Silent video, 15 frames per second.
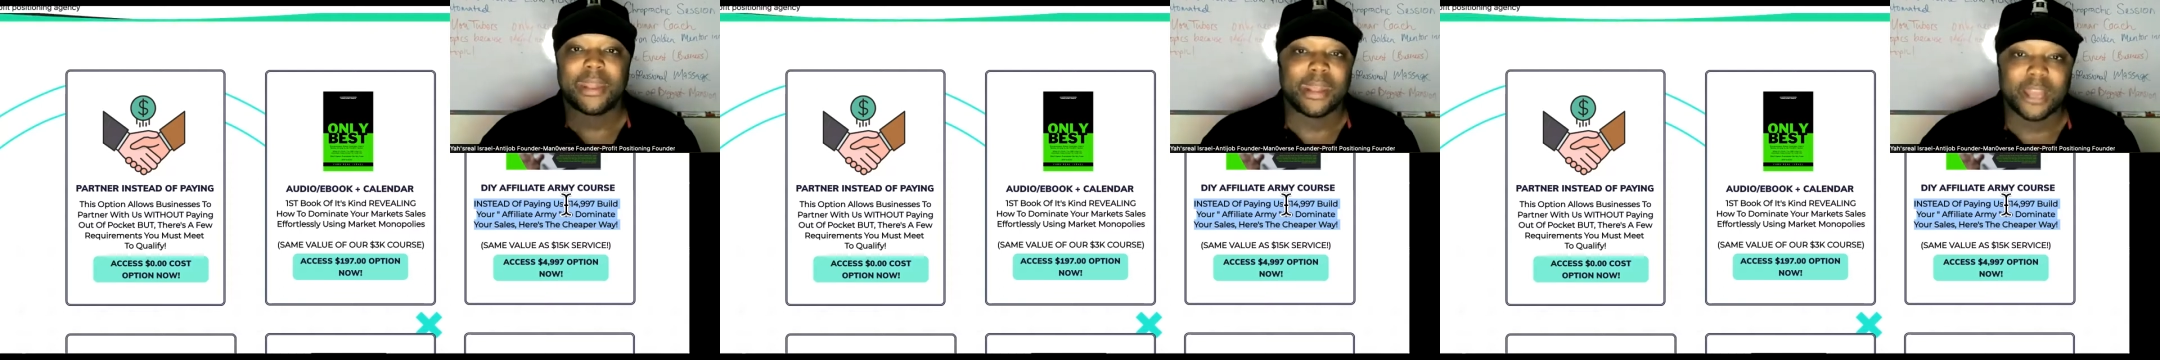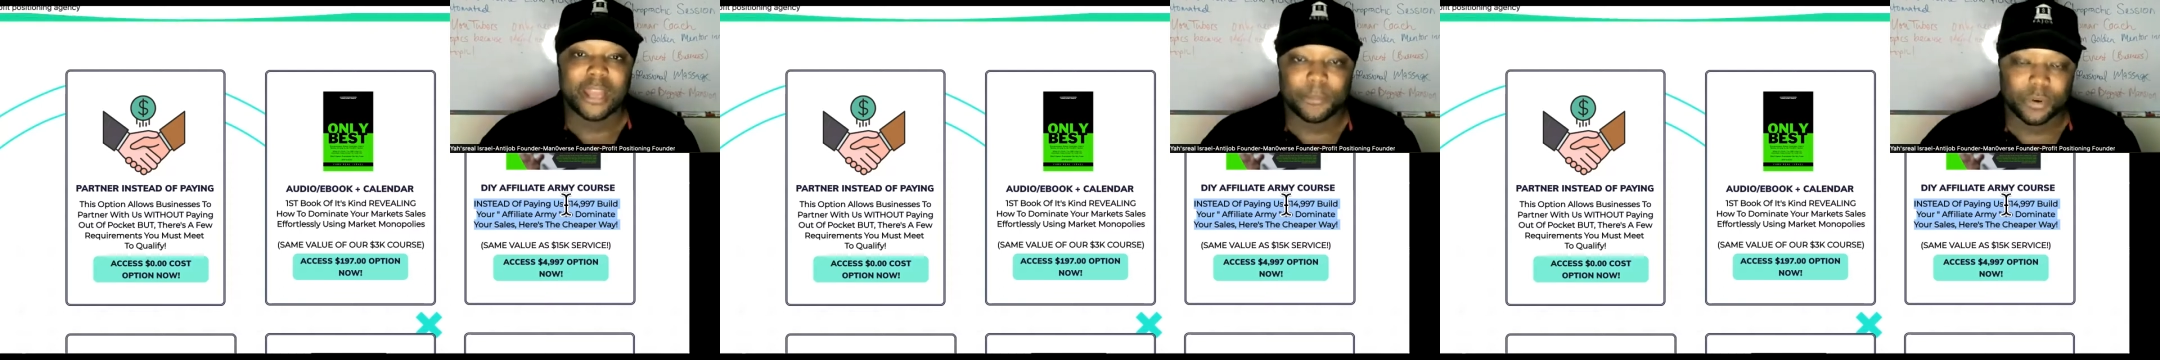at
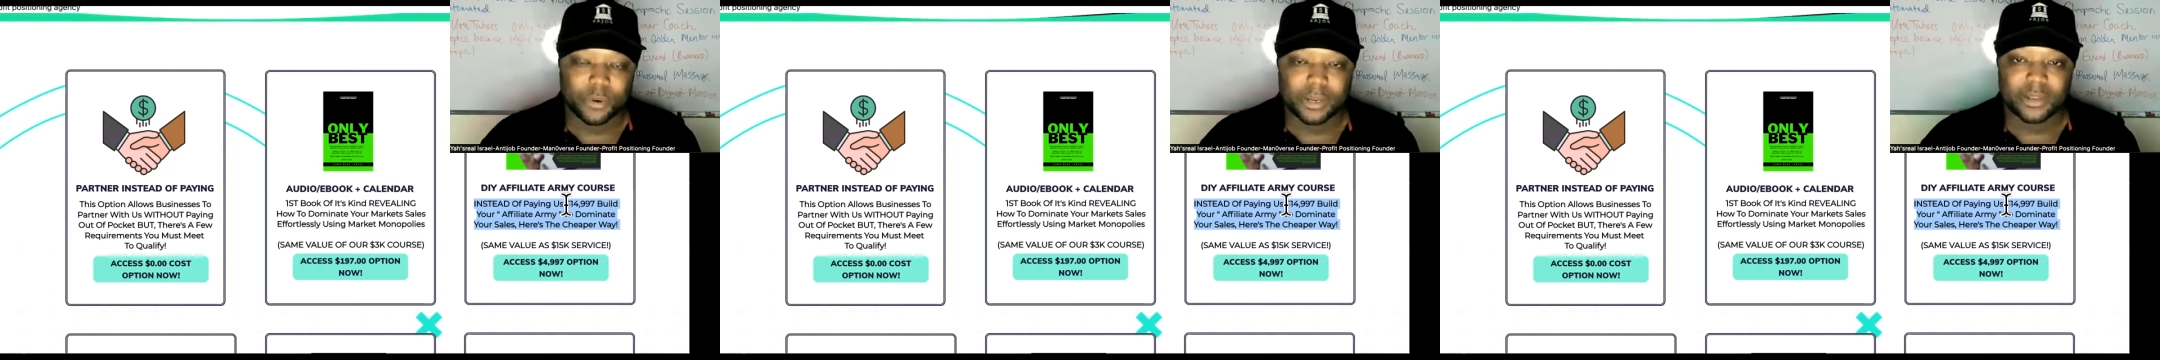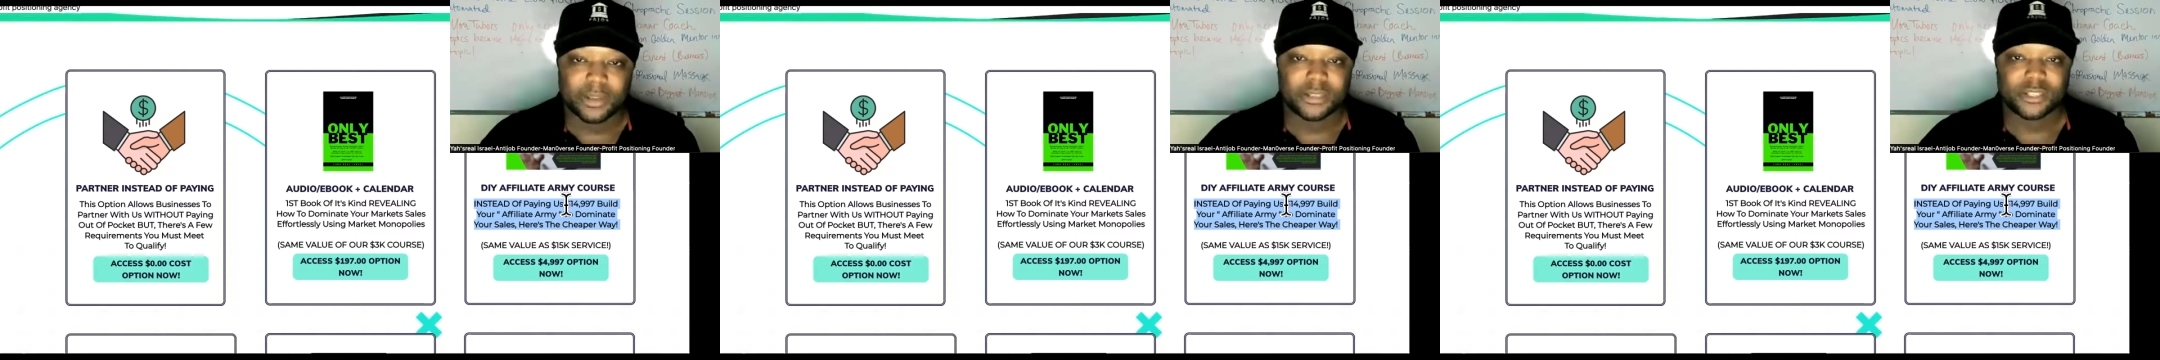that
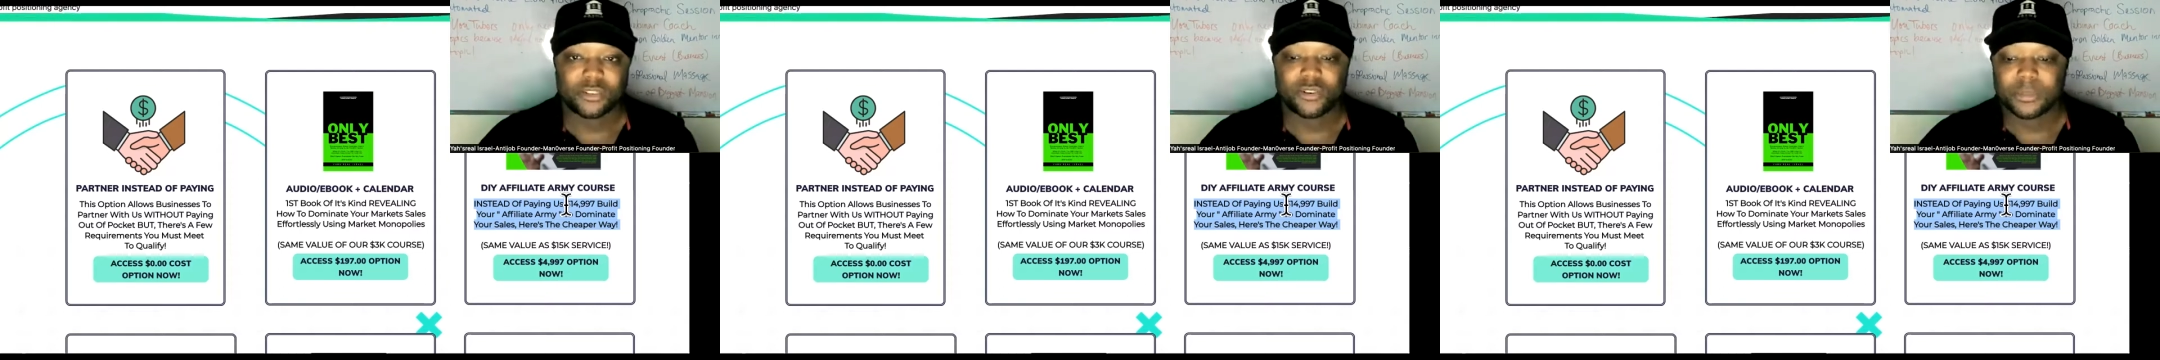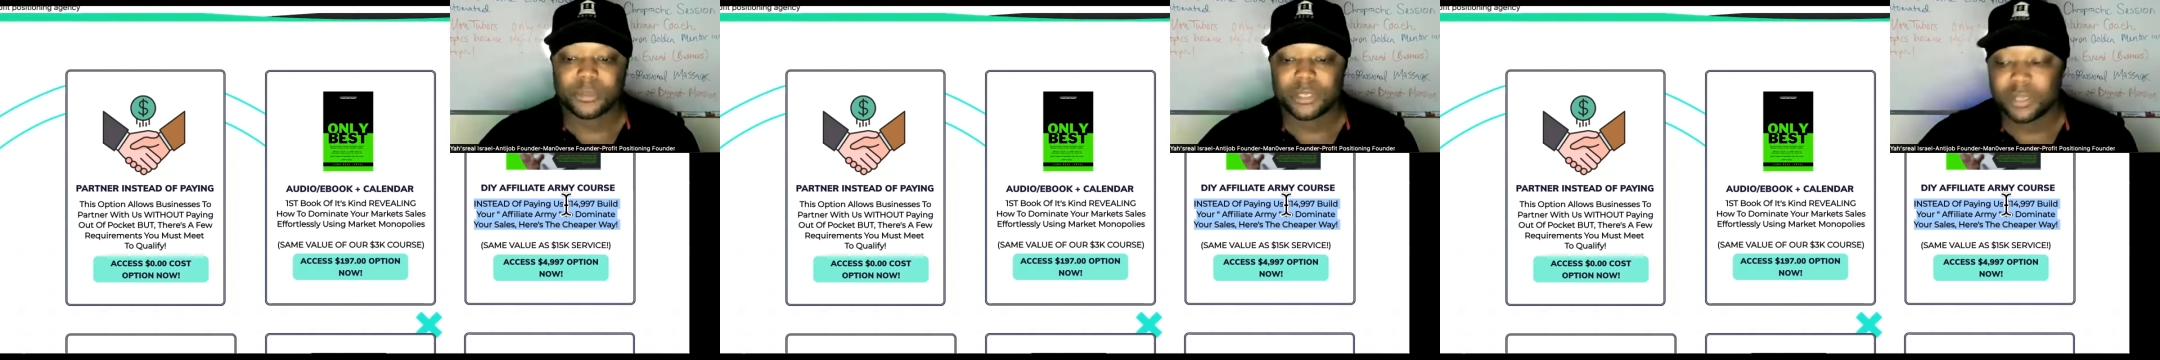number in the
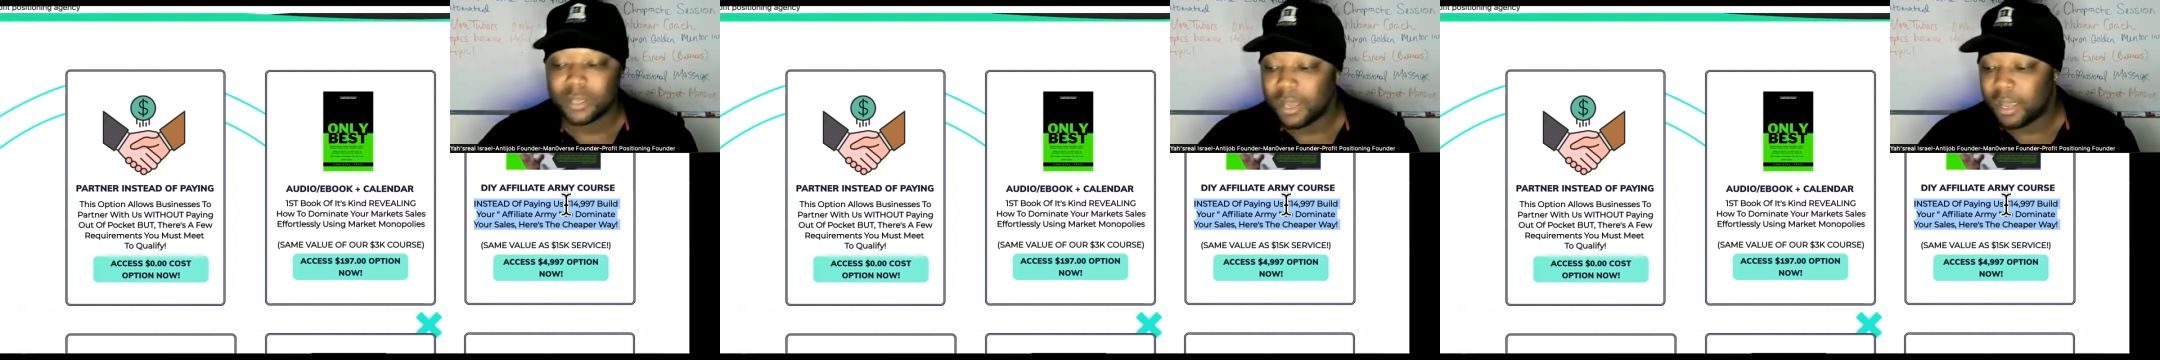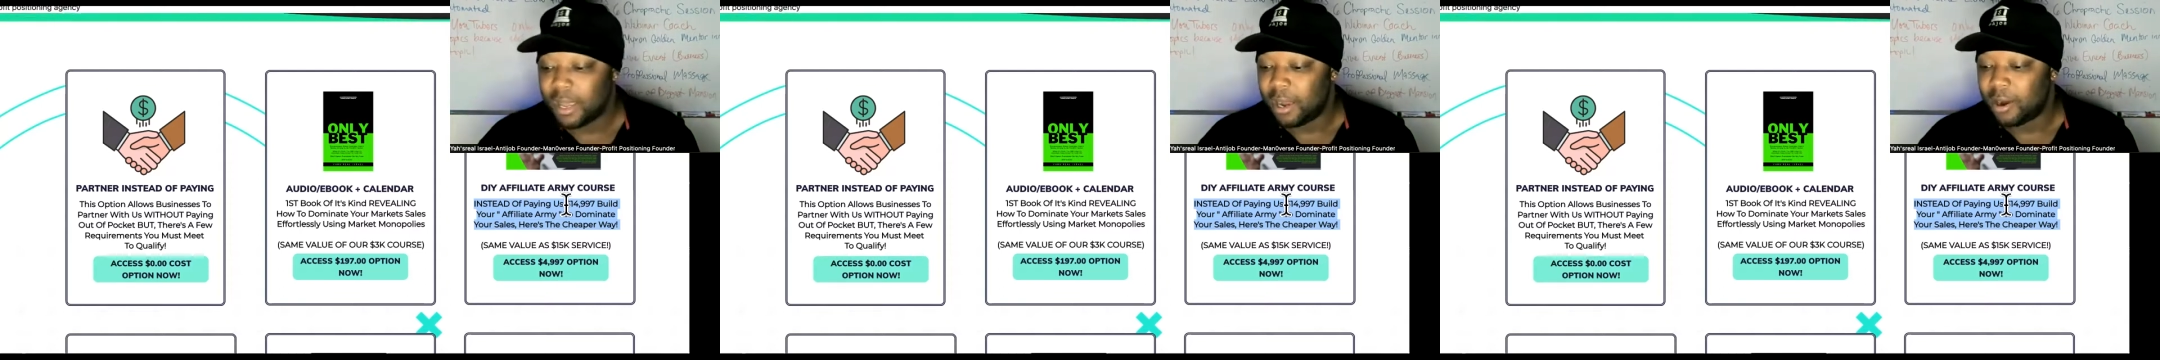
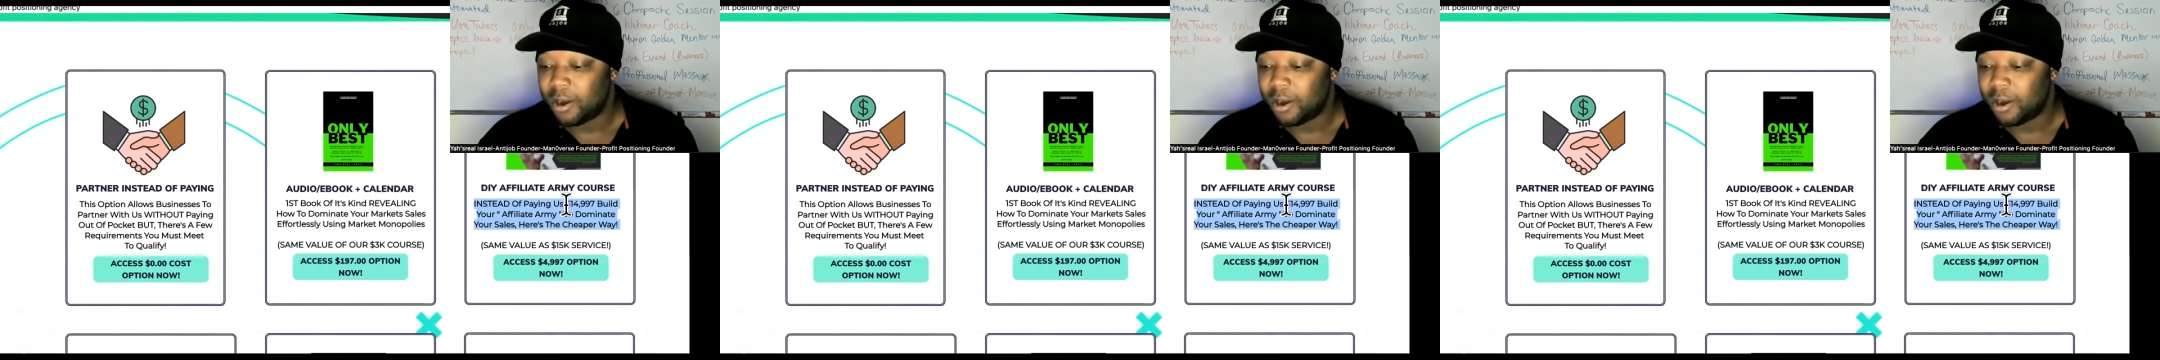description